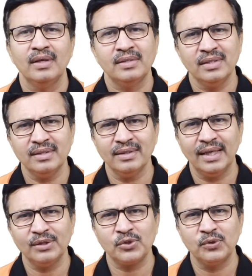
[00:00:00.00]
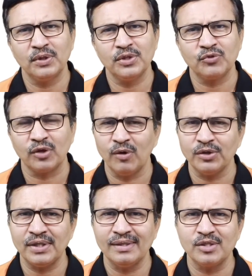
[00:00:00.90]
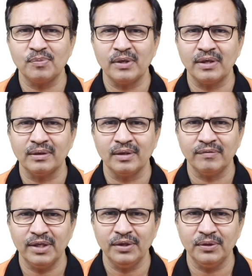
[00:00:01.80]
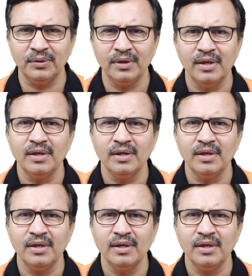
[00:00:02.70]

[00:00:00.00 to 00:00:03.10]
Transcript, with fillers: Sincere thanks students for watching this particular video.